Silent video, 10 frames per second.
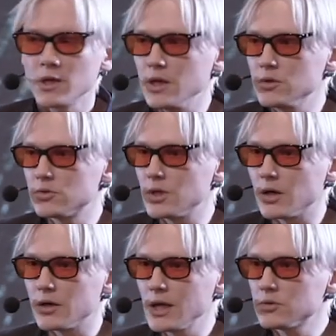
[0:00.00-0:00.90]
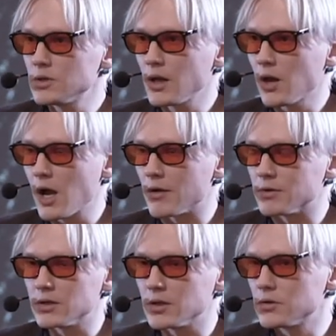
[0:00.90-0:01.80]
into their day to day life, that they're